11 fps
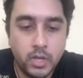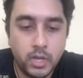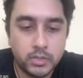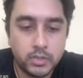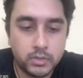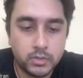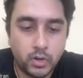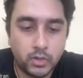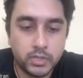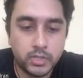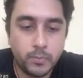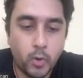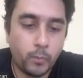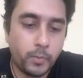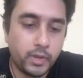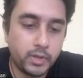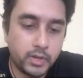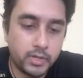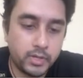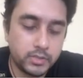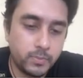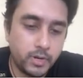has crossing the popping
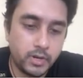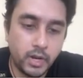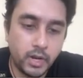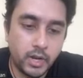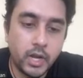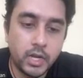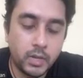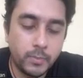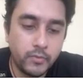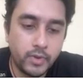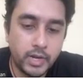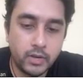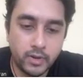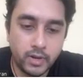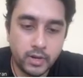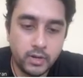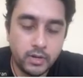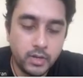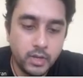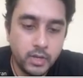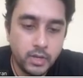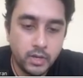crease, but it will be very difficult
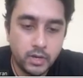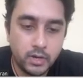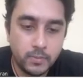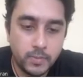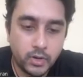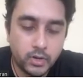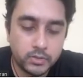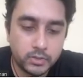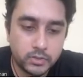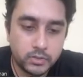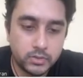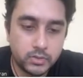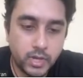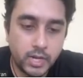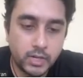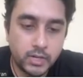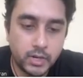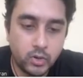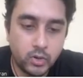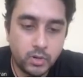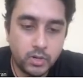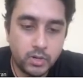because to calculate
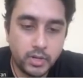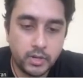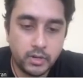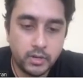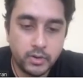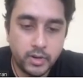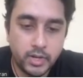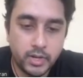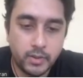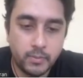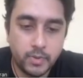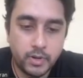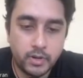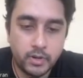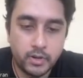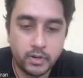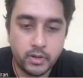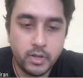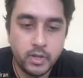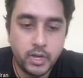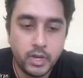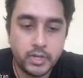no ball in real time. But
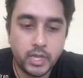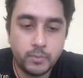it